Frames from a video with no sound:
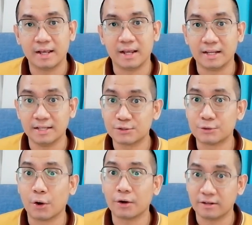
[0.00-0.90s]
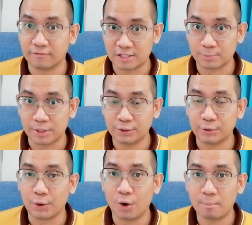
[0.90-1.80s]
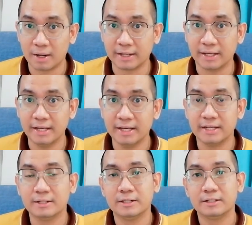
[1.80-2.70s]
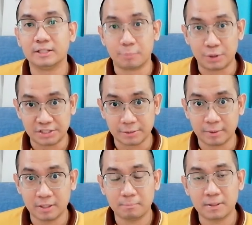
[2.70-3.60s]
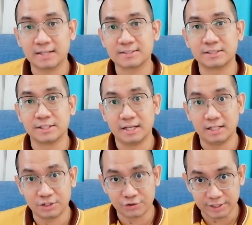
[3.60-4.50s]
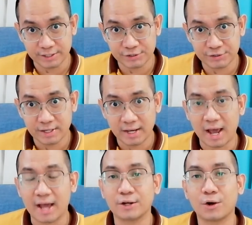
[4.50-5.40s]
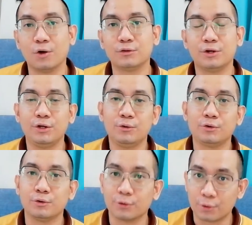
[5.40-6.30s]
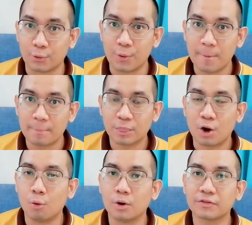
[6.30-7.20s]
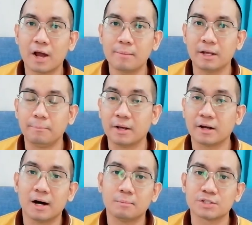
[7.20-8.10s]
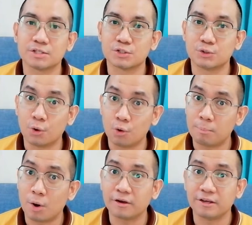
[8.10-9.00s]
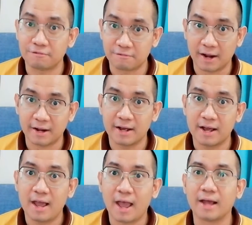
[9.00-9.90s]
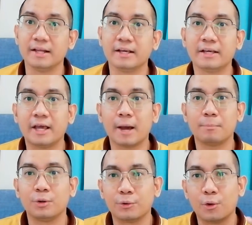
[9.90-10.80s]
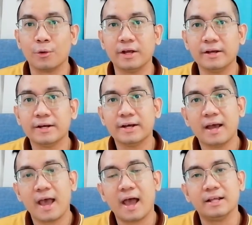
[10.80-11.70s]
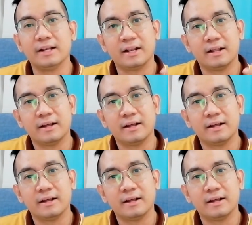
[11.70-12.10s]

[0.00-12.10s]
It is your investment, your money, the principal plus the interest, and continue to grow. Over time, it becomes a snowball effect and it kept growing and it